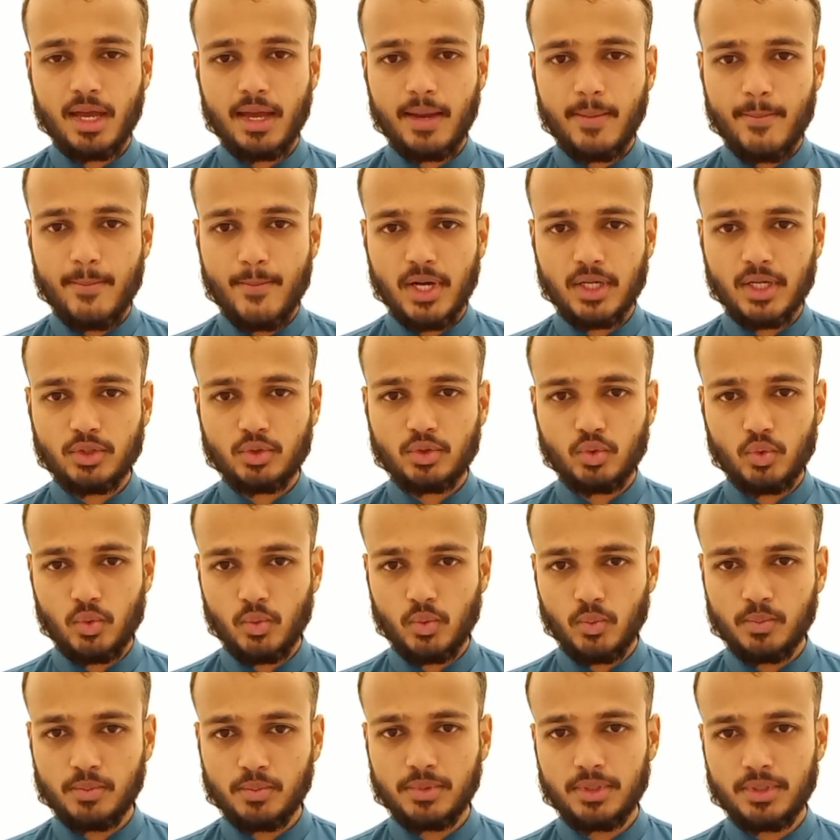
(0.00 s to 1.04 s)
maktub,
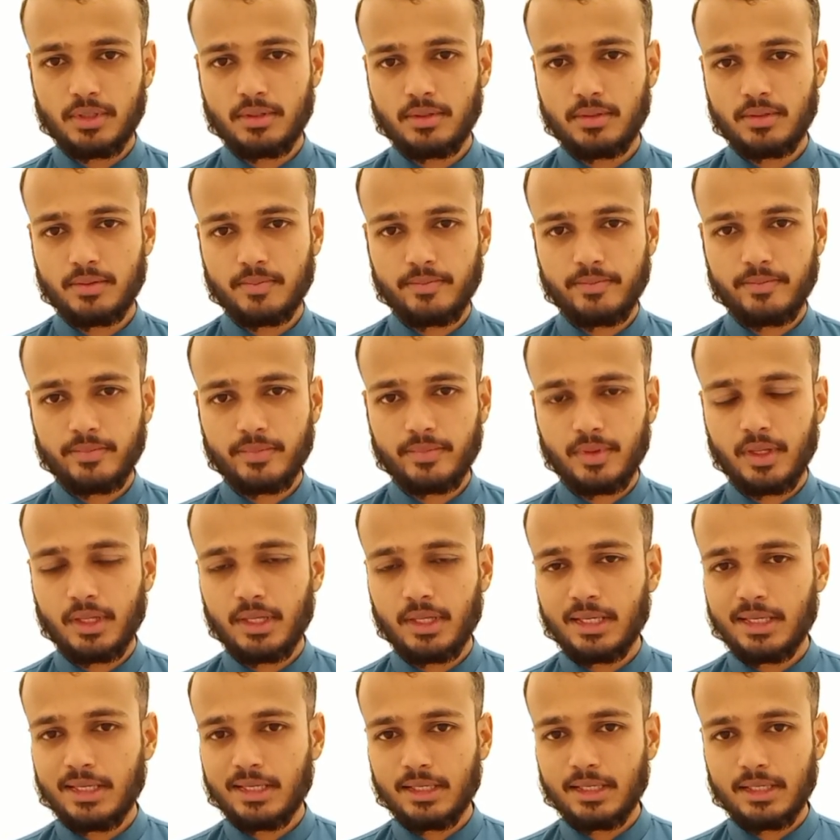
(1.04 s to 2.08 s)

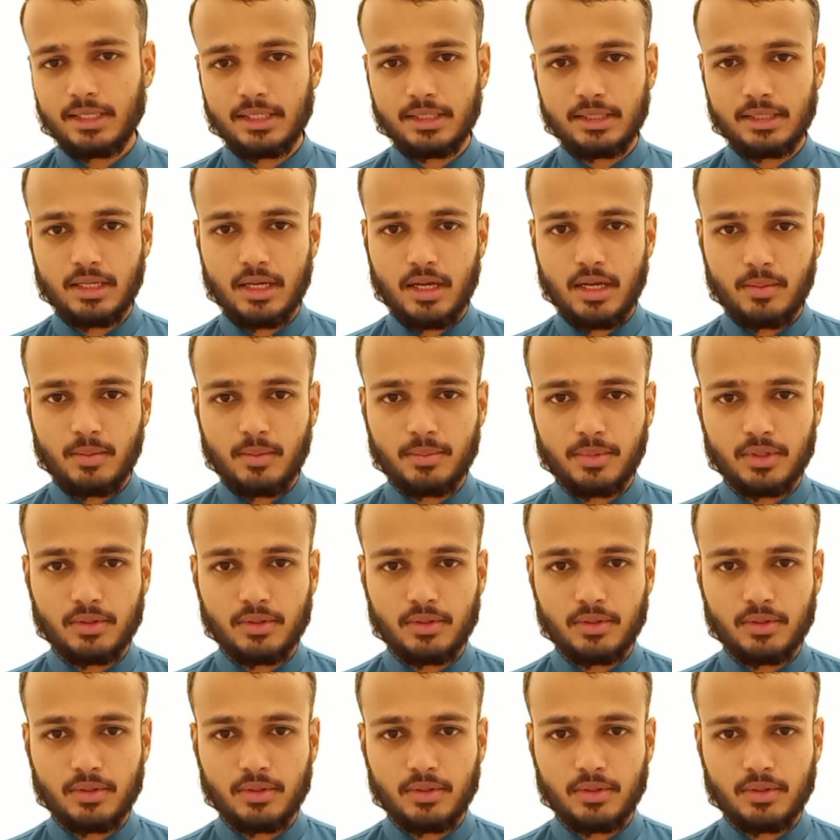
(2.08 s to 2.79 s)
kitab.